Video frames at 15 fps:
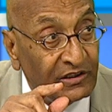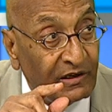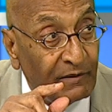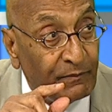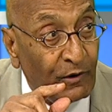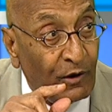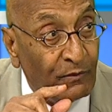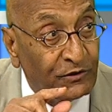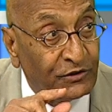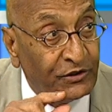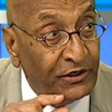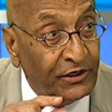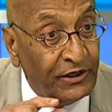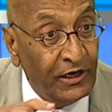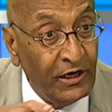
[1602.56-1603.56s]

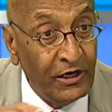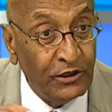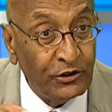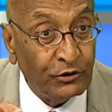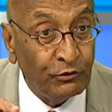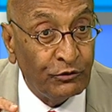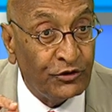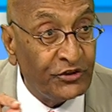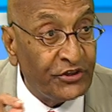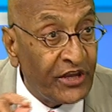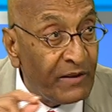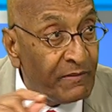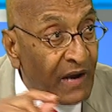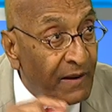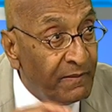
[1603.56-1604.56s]
diplomacy to
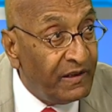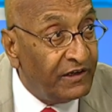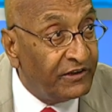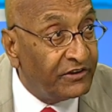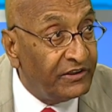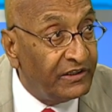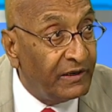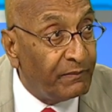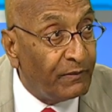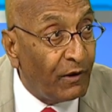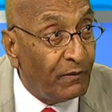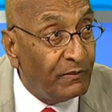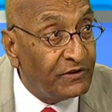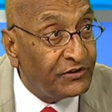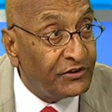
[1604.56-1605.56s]
semi-military
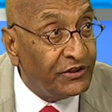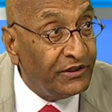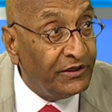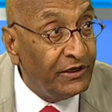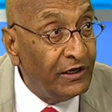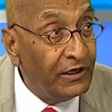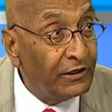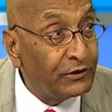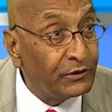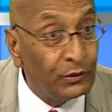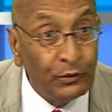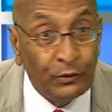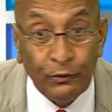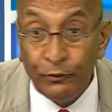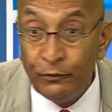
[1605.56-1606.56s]
diplomacy
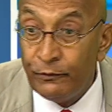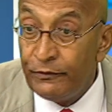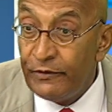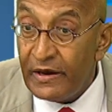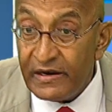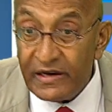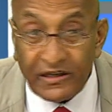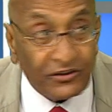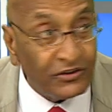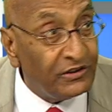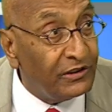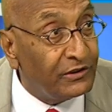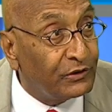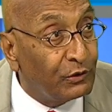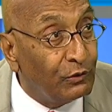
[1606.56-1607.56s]
to various
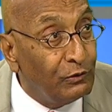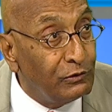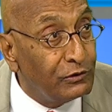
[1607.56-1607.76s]
other tools.